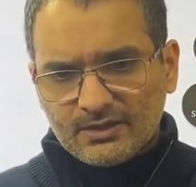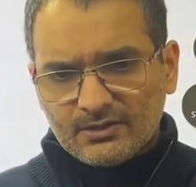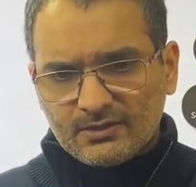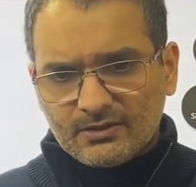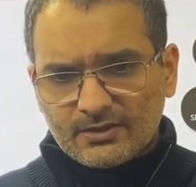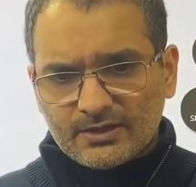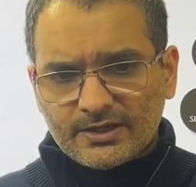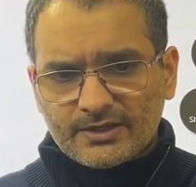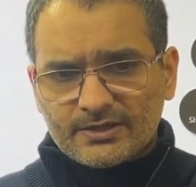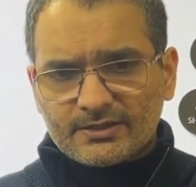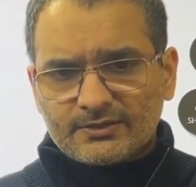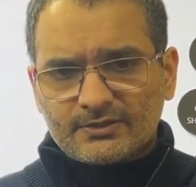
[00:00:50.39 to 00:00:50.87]

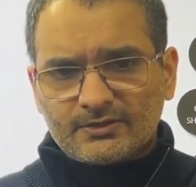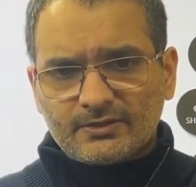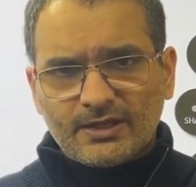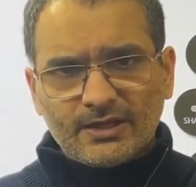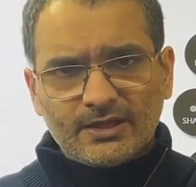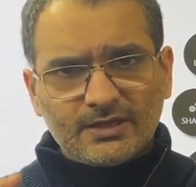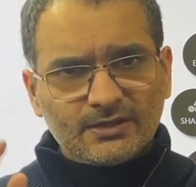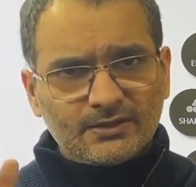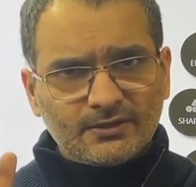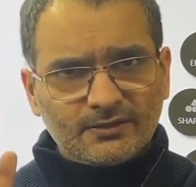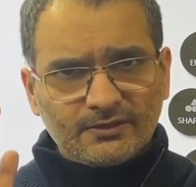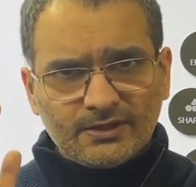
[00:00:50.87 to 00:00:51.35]
Alright, so
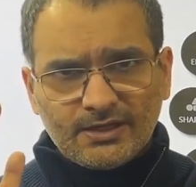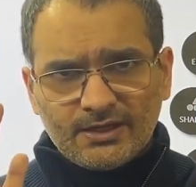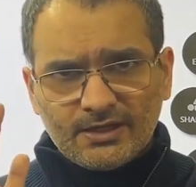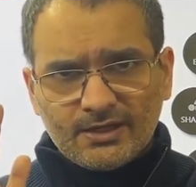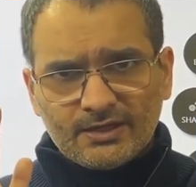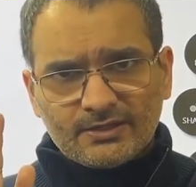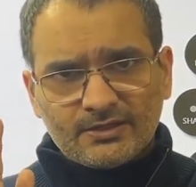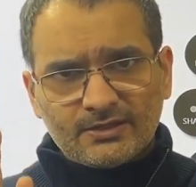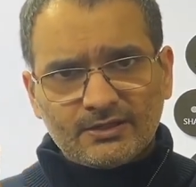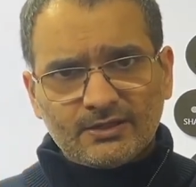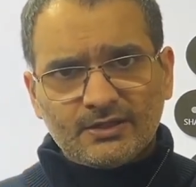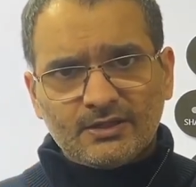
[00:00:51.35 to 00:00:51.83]
I'll
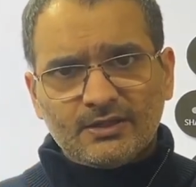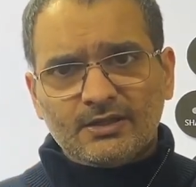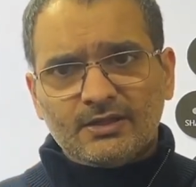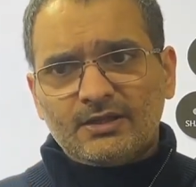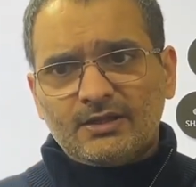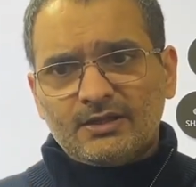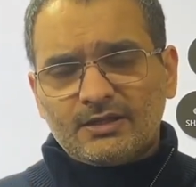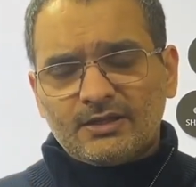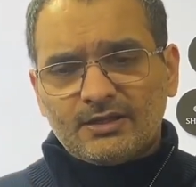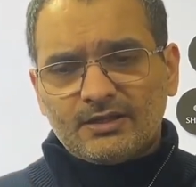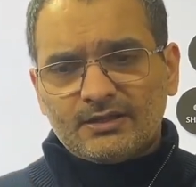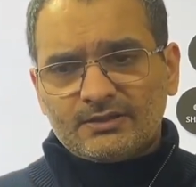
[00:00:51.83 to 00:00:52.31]
create
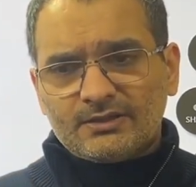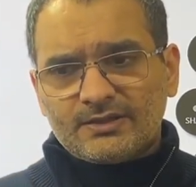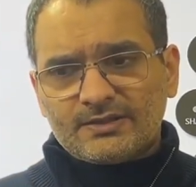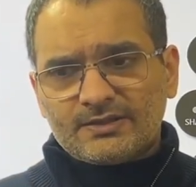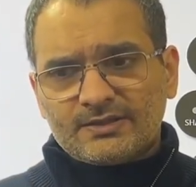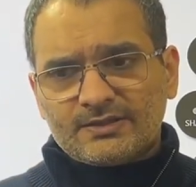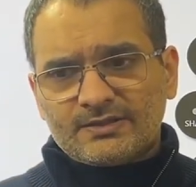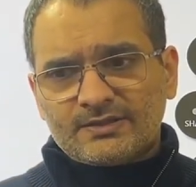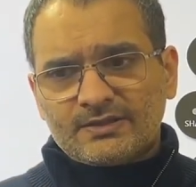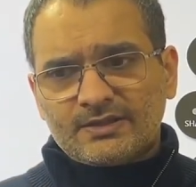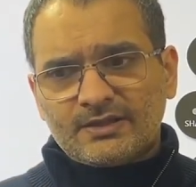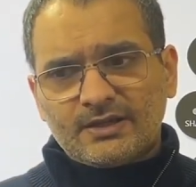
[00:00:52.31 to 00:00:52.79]

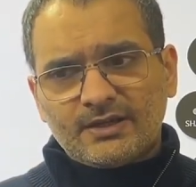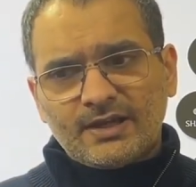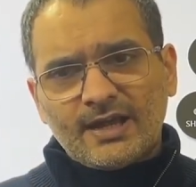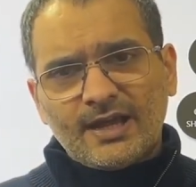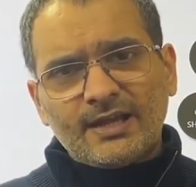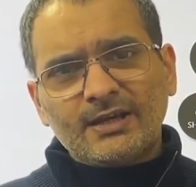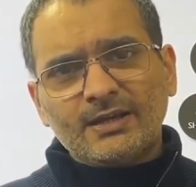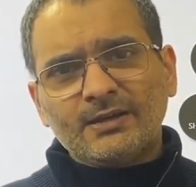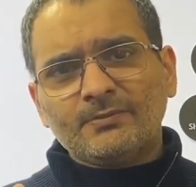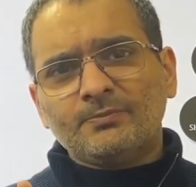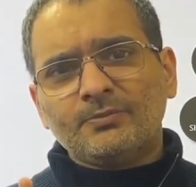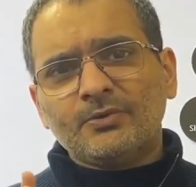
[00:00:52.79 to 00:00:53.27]

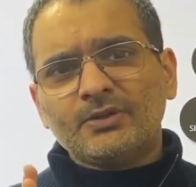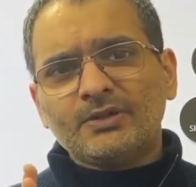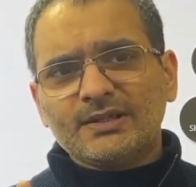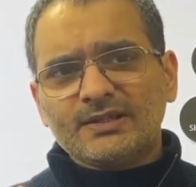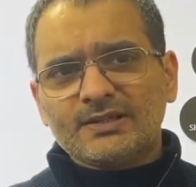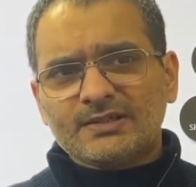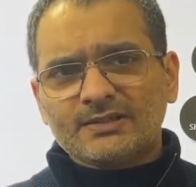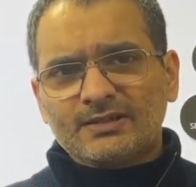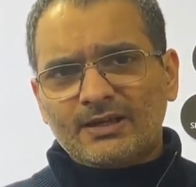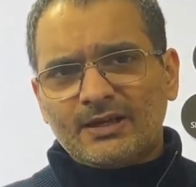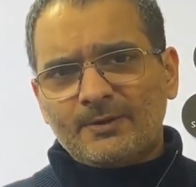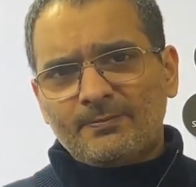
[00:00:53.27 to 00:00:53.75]
I'll put
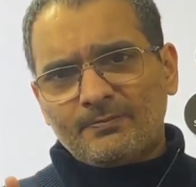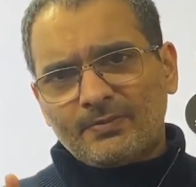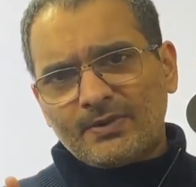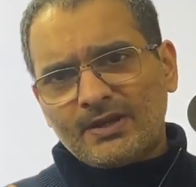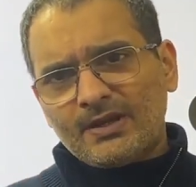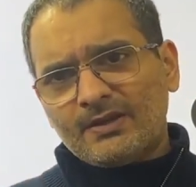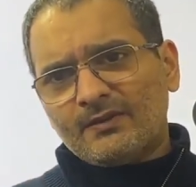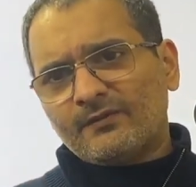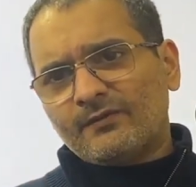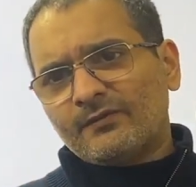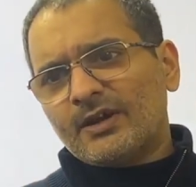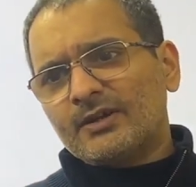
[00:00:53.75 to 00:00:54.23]
this clip
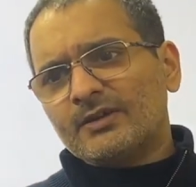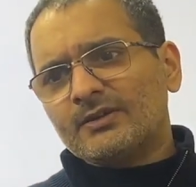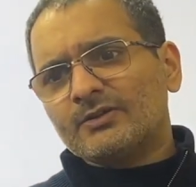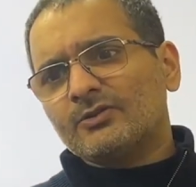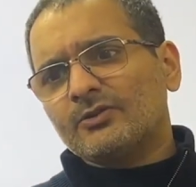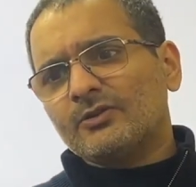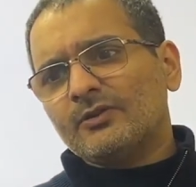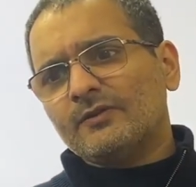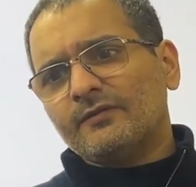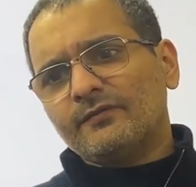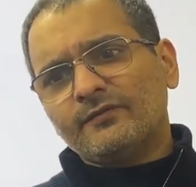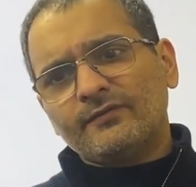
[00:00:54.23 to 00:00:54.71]
in front
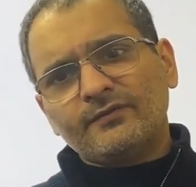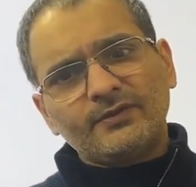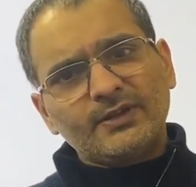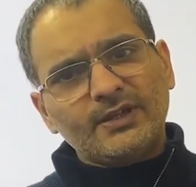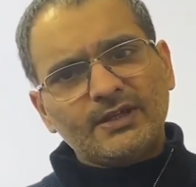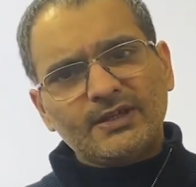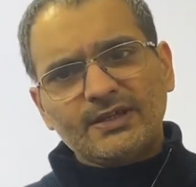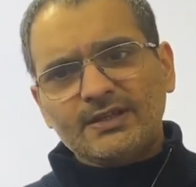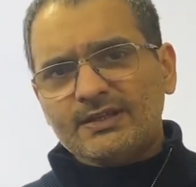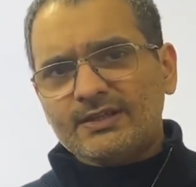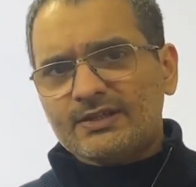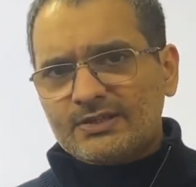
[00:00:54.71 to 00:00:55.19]
of
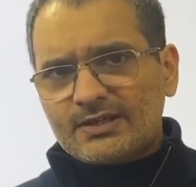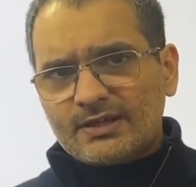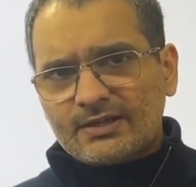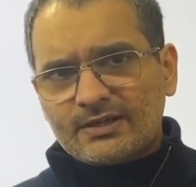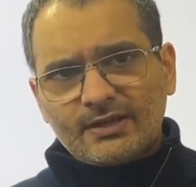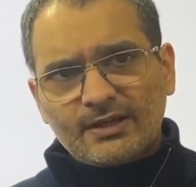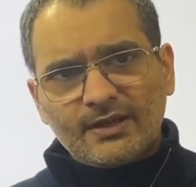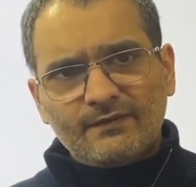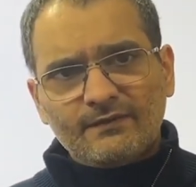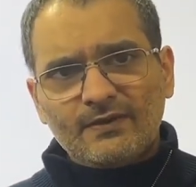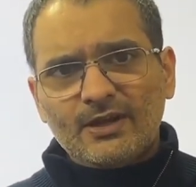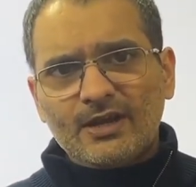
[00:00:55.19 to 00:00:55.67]
each
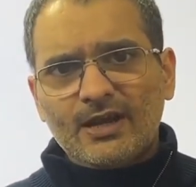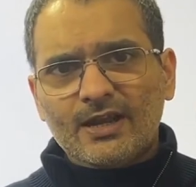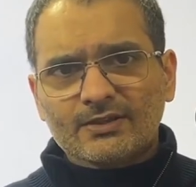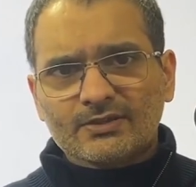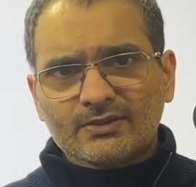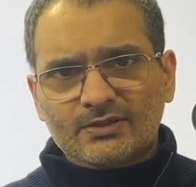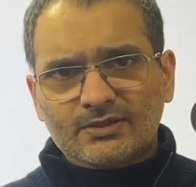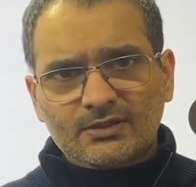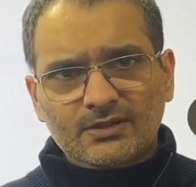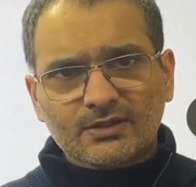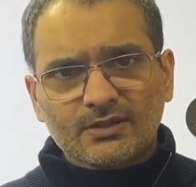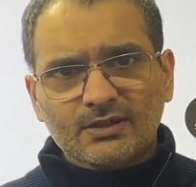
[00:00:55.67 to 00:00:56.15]
and every
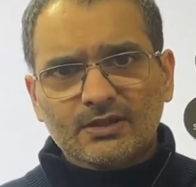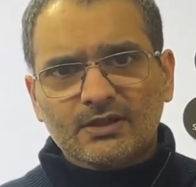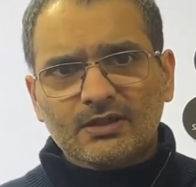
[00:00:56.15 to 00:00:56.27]
lecture